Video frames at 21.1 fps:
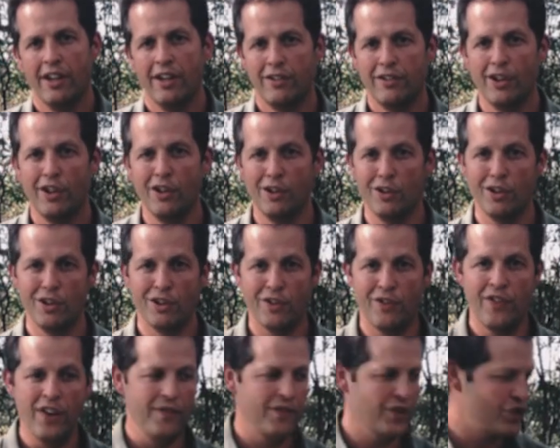So the
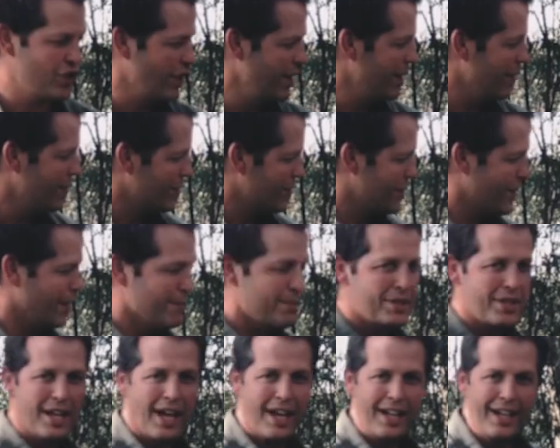fever tree, which I'm
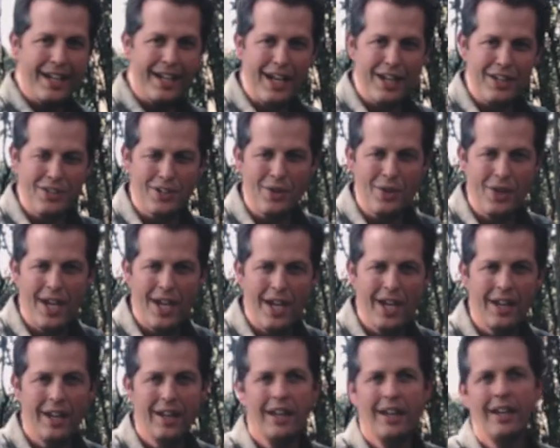standing next to
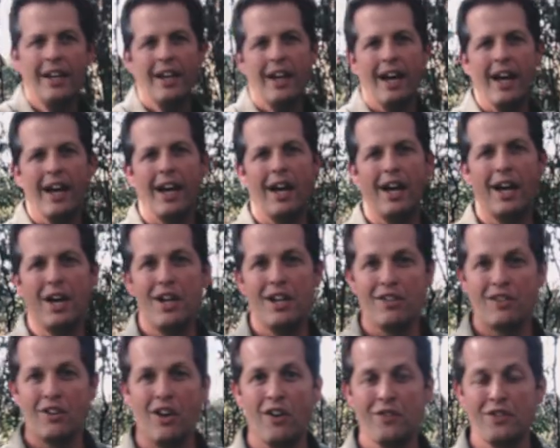here, uh,
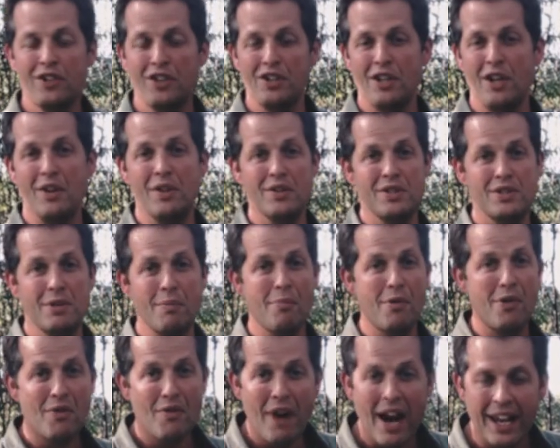is often known as the
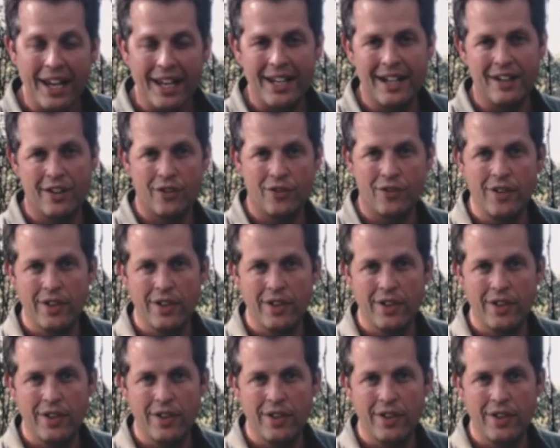miraculous